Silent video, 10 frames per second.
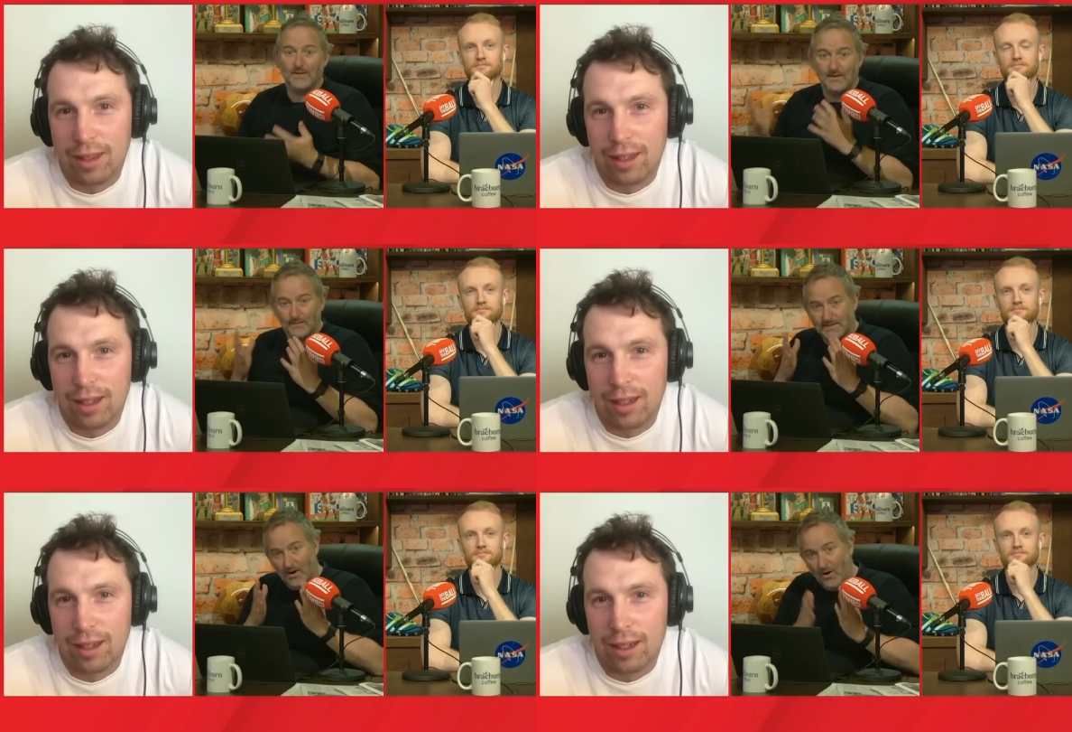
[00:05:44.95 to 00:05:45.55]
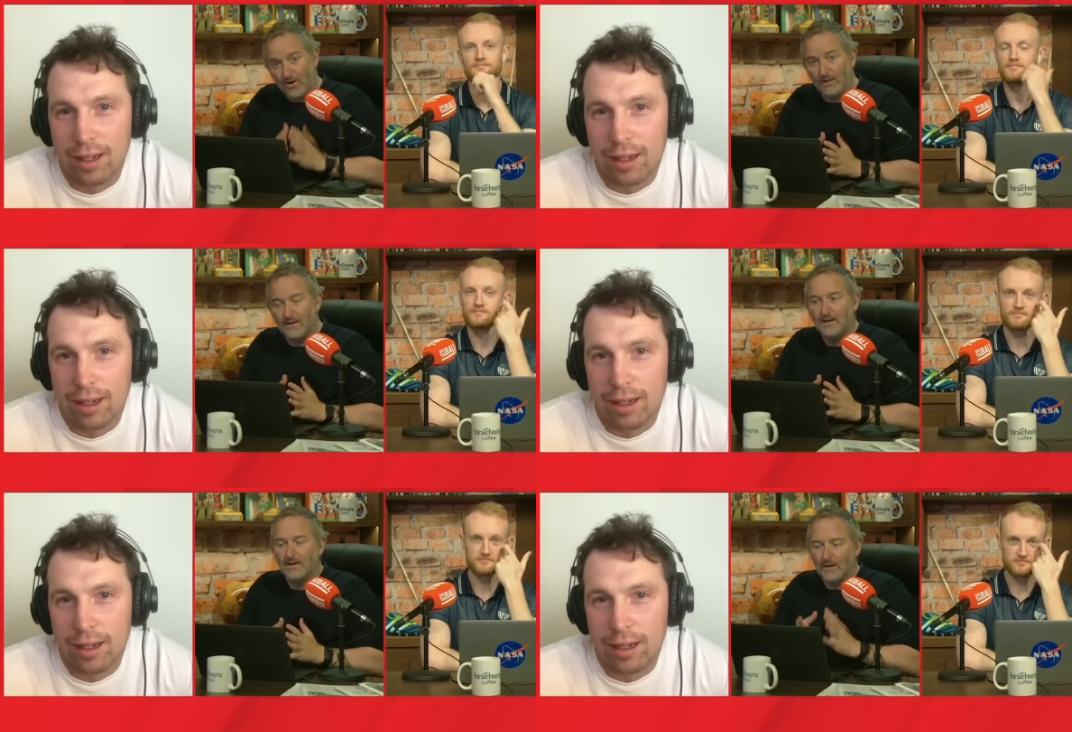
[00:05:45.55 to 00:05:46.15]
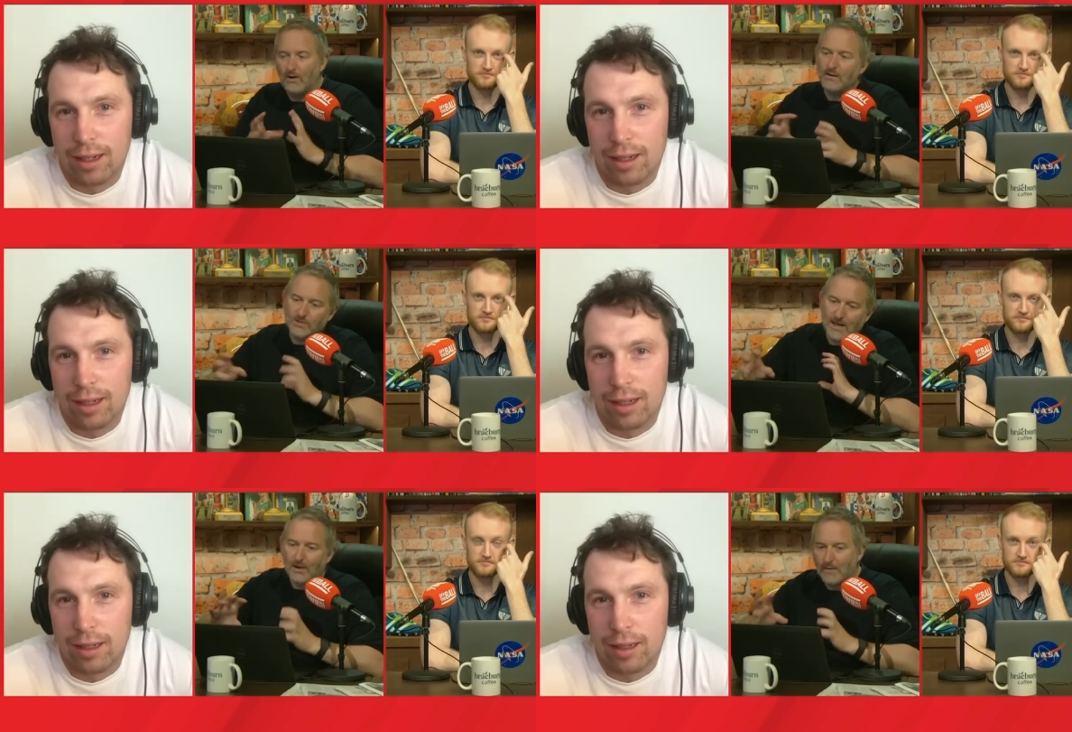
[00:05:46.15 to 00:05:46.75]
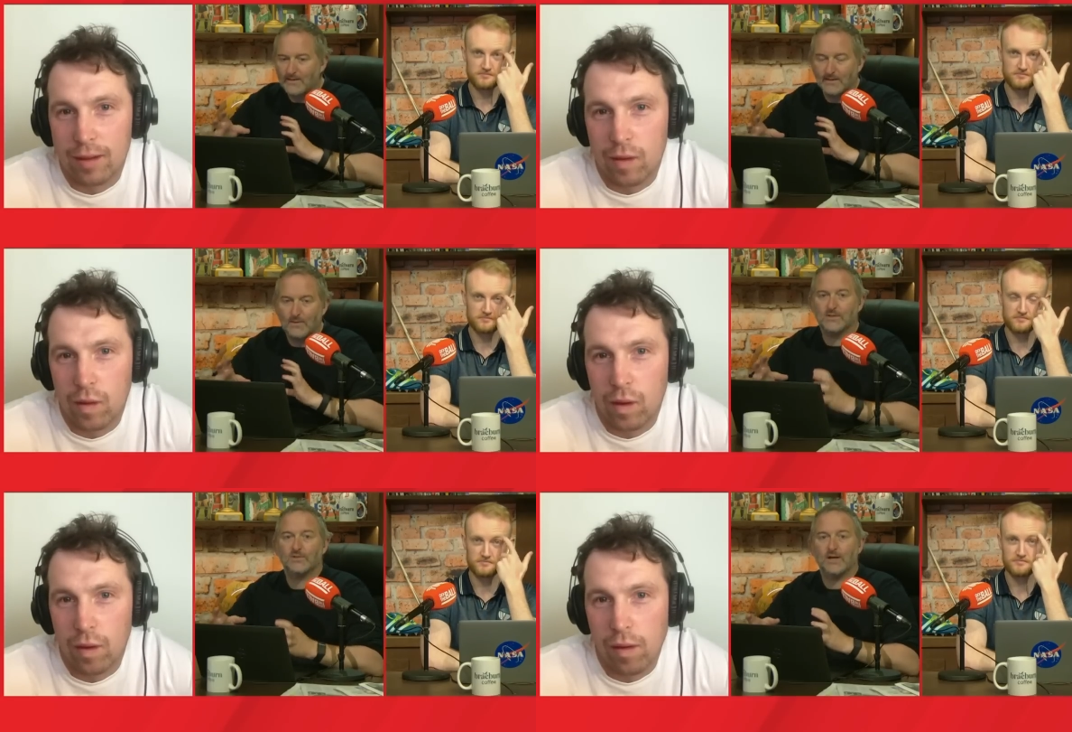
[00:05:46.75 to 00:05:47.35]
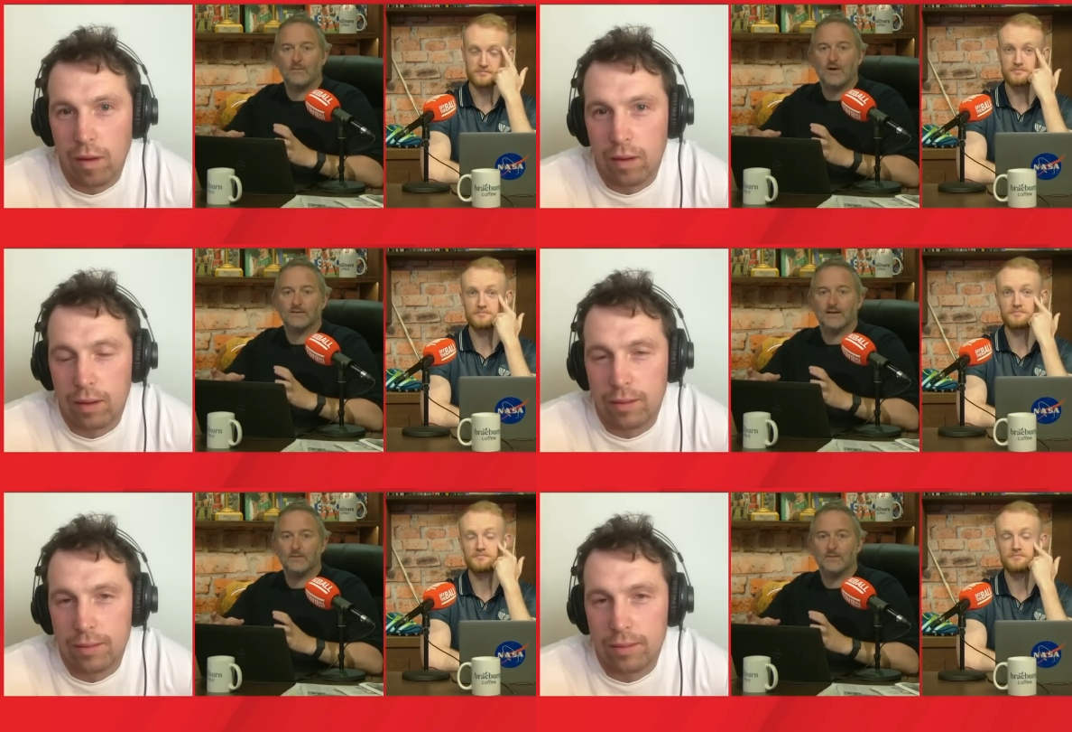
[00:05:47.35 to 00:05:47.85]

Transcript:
Speaker 1: It was all, all the shadow boxing wasn't shadow boxing.